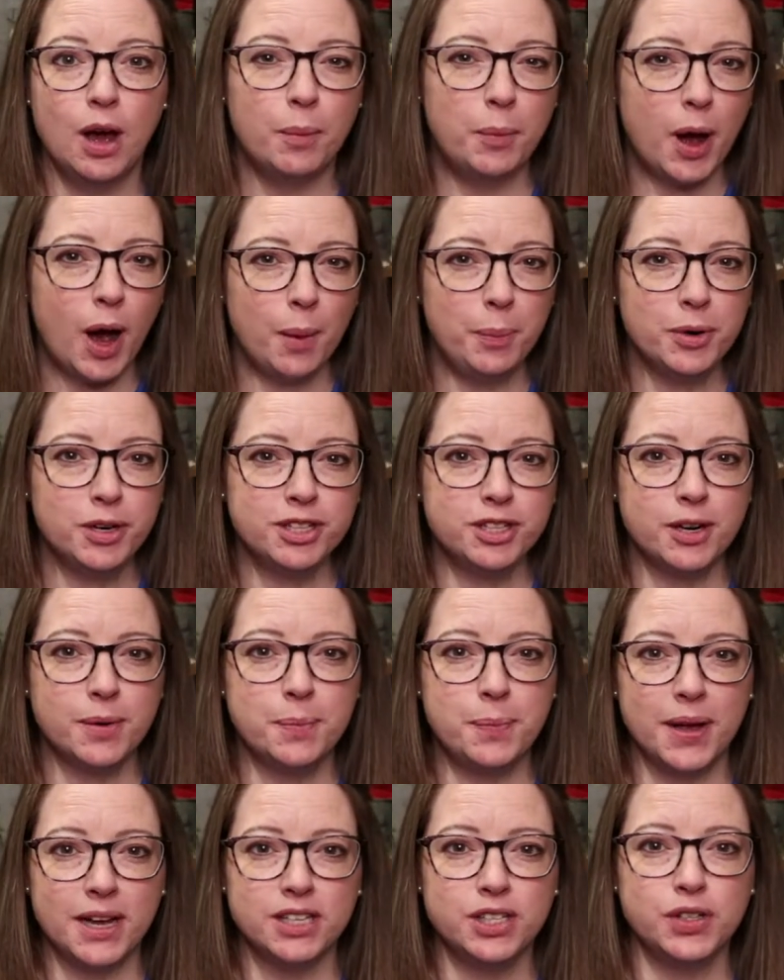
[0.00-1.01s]
Poppers
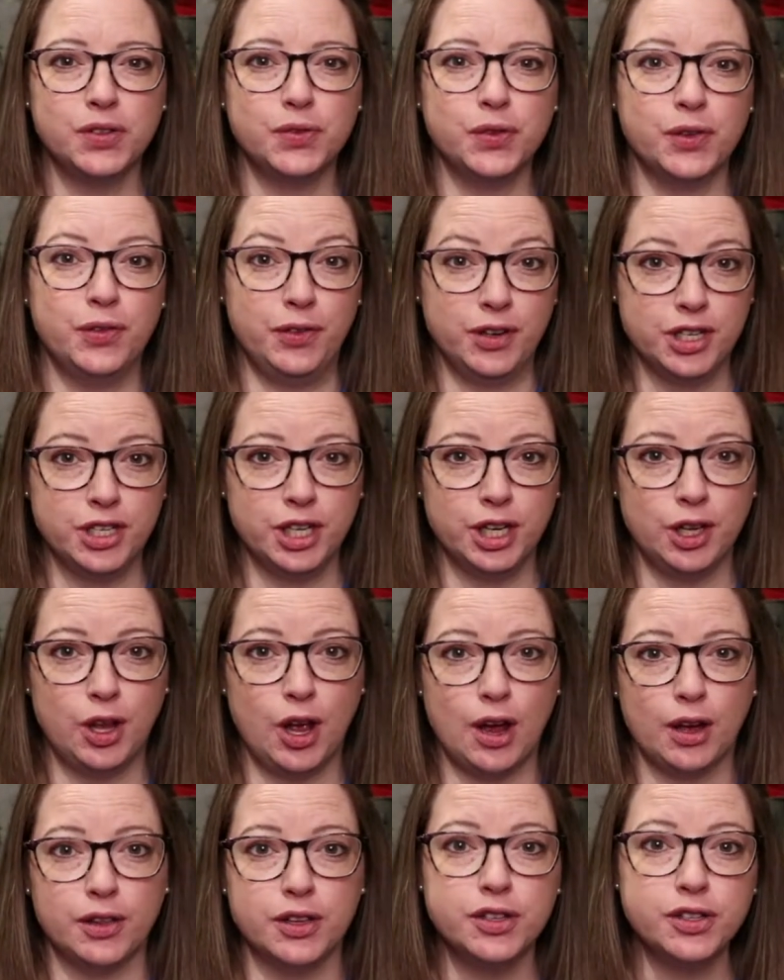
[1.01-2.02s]
are best for fishing
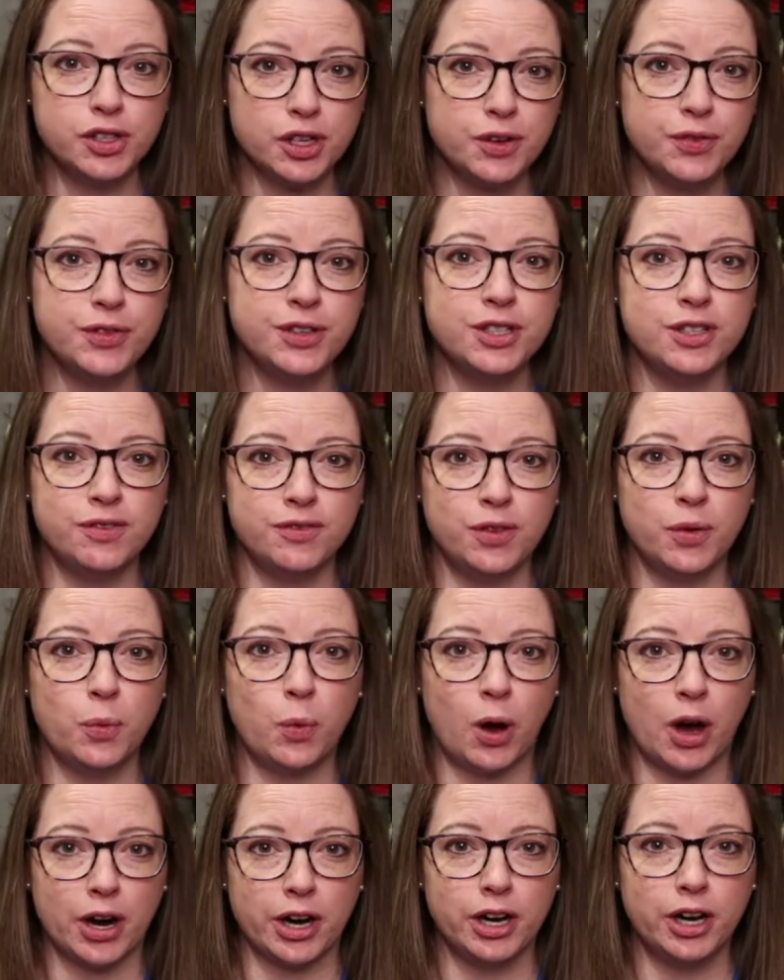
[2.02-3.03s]
along the surface of the
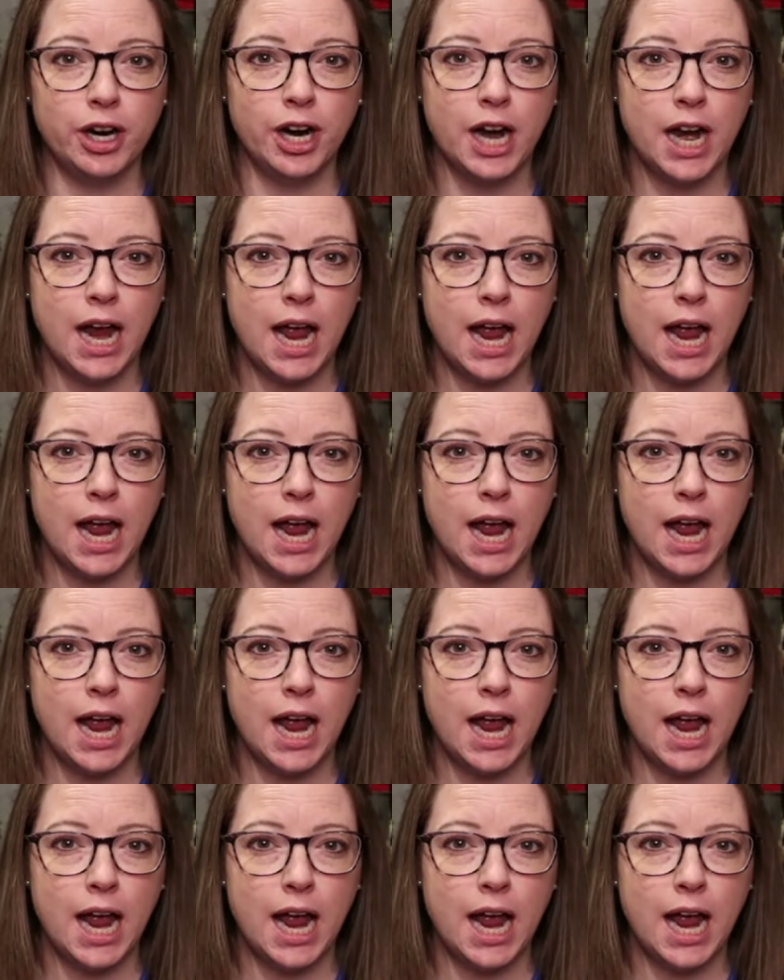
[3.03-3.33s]
water